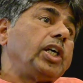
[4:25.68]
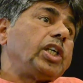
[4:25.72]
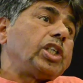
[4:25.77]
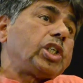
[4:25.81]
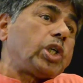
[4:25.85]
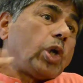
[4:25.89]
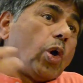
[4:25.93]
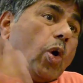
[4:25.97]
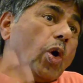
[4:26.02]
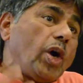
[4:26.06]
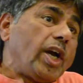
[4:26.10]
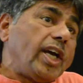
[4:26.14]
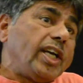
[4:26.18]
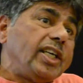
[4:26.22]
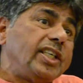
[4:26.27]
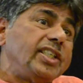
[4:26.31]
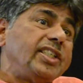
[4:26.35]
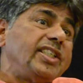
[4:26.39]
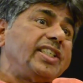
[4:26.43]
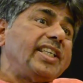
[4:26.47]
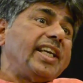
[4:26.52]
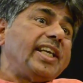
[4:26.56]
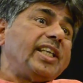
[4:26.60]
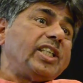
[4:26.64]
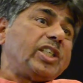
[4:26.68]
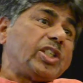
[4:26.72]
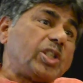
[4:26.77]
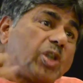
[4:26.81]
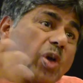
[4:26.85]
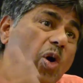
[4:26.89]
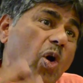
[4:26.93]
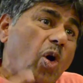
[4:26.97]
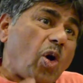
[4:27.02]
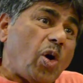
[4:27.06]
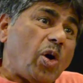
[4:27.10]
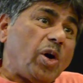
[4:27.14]
slogans and
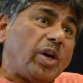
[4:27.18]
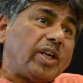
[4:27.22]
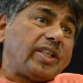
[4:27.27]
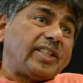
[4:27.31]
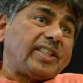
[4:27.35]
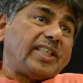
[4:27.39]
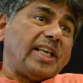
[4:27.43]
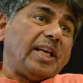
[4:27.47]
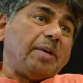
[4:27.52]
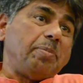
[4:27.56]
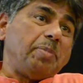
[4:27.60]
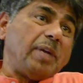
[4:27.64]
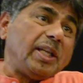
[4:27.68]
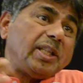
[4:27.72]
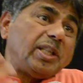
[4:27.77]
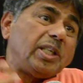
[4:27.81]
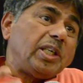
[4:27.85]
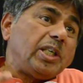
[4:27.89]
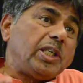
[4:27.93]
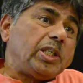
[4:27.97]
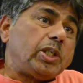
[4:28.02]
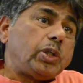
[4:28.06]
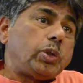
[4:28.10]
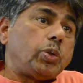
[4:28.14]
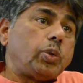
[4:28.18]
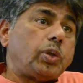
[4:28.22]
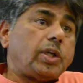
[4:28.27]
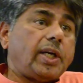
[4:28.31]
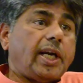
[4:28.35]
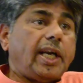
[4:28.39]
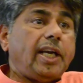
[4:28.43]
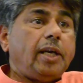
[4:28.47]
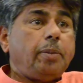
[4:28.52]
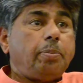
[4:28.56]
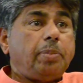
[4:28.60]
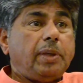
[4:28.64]
songs and methods to
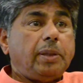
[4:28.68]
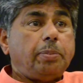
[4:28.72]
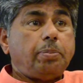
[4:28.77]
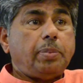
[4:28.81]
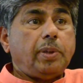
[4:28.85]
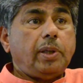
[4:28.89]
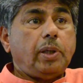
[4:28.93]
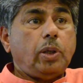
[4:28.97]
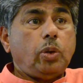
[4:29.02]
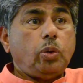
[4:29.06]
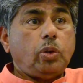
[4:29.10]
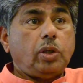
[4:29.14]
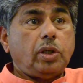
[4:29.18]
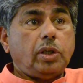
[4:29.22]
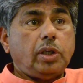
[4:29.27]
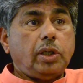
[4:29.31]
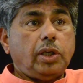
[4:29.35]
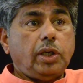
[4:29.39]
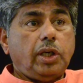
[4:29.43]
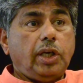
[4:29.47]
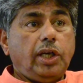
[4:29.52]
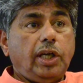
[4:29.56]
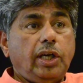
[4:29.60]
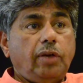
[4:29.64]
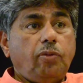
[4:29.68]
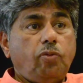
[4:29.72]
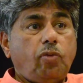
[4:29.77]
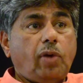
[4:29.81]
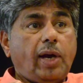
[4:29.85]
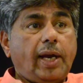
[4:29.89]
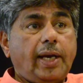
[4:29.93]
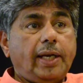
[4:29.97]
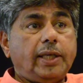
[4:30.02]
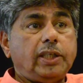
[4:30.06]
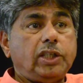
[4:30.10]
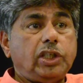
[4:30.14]
train people in
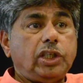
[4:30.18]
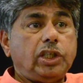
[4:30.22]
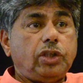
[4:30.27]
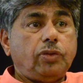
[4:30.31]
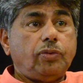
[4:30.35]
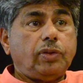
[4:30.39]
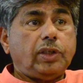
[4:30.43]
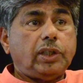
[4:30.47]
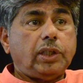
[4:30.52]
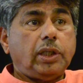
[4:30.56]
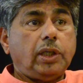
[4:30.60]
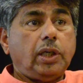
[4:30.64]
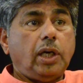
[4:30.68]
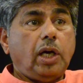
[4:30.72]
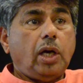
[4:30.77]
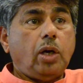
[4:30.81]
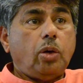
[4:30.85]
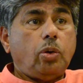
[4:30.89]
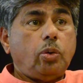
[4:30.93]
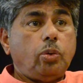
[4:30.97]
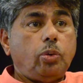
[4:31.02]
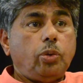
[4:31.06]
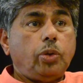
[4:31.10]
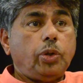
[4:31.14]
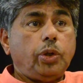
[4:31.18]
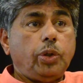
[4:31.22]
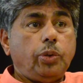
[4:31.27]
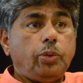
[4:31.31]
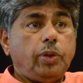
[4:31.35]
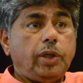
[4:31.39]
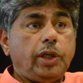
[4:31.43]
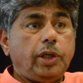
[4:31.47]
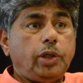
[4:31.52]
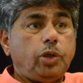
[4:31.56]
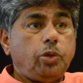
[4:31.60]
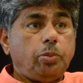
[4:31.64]
violent situation, how you
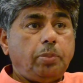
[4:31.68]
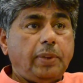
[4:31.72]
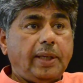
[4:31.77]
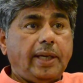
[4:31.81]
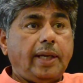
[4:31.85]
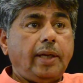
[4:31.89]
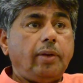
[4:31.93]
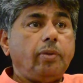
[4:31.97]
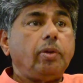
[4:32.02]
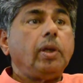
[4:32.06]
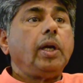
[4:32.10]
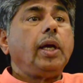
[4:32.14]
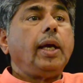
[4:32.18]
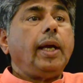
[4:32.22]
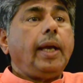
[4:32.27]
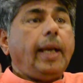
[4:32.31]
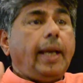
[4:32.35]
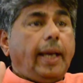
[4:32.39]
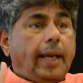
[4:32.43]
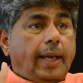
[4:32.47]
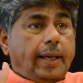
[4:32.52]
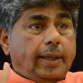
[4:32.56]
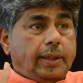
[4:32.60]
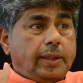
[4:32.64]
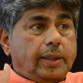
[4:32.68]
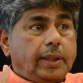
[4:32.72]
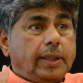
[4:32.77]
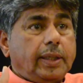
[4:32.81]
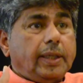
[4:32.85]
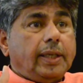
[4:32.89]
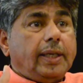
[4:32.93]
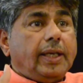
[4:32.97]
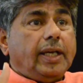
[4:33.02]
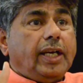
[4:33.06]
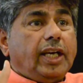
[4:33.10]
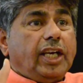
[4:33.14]
need to behave, and
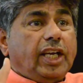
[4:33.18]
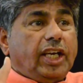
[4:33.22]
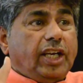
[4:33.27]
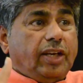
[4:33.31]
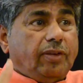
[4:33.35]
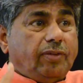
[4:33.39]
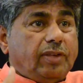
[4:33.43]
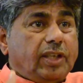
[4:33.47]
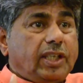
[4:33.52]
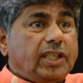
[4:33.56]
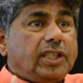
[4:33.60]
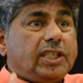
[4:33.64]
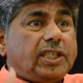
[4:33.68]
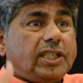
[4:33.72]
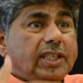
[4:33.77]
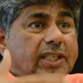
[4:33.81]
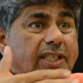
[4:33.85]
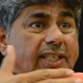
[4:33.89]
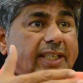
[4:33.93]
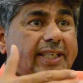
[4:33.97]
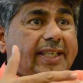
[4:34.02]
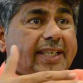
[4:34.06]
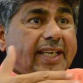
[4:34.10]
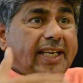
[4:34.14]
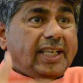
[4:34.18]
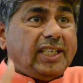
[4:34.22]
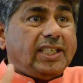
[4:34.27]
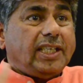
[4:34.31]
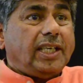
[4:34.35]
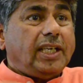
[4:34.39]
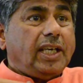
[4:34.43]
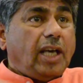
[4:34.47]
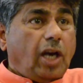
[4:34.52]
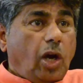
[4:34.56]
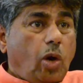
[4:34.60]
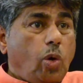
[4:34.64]
if there is
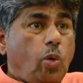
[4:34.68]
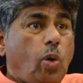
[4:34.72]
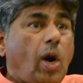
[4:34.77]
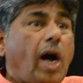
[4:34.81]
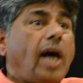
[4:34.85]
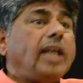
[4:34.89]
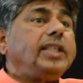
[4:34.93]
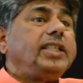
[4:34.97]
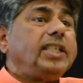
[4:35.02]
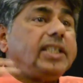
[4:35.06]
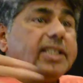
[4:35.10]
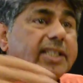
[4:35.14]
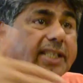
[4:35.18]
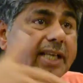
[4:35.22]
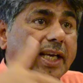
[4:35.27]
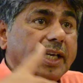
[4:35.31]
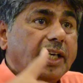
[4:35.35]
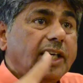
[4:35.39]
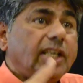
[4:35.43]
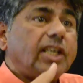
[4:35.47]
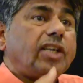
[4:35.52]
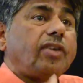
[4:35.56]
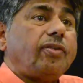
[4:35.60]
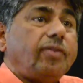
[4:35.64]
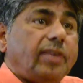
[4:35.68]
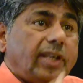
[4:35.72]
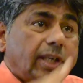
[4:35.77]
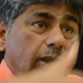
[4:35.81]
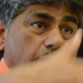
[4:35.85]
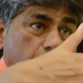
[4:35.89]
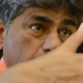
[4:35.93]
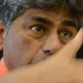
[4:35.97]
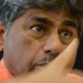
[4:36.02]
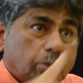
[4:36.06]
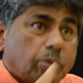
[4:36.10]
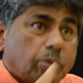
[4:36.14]
tension, how others can intervene